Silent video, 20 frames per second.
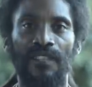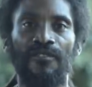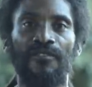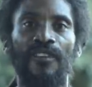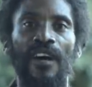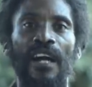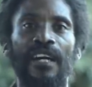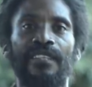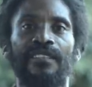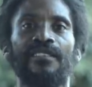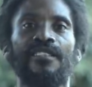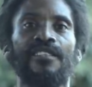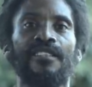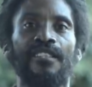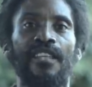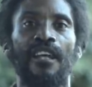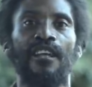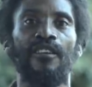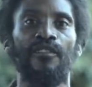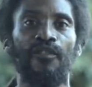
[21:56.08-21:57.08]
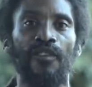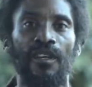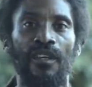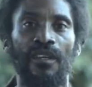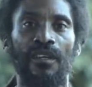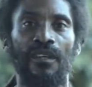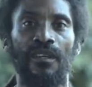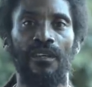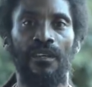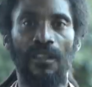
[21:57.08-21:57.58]
divine self
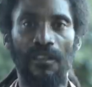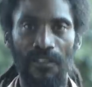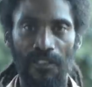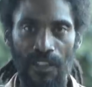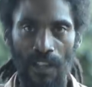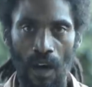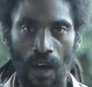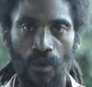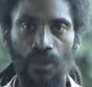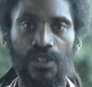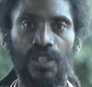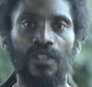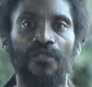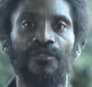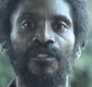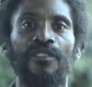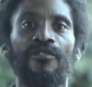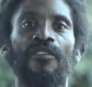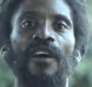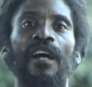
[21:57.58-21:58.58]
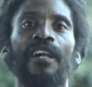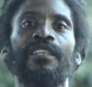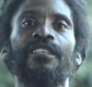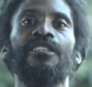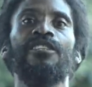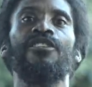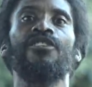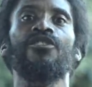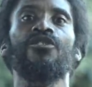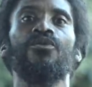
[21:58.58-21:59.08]
in the house of
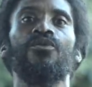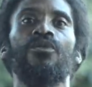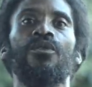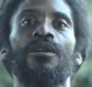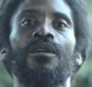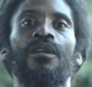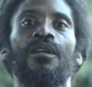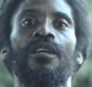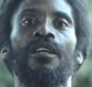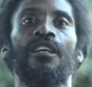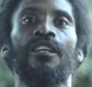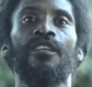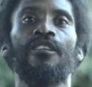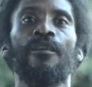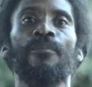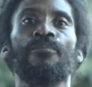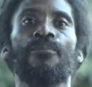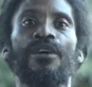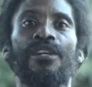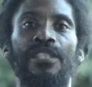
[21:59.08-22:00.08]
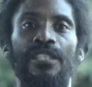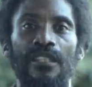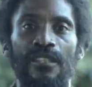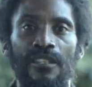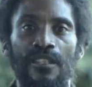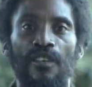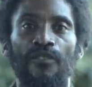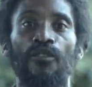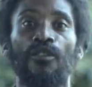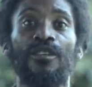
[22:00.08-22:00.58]
divine Isu, in the
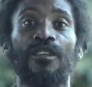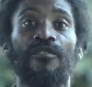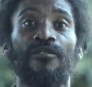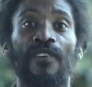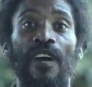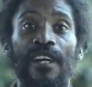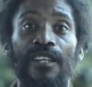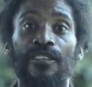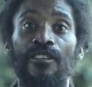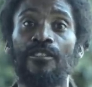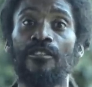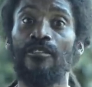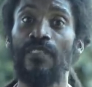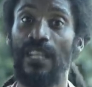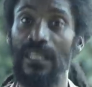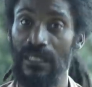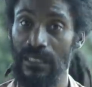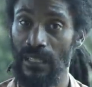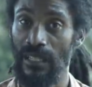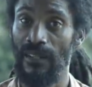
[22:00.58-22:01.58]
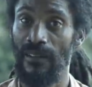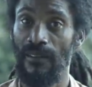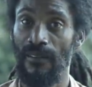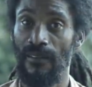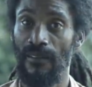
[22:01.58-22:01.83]
presence of our divine creator.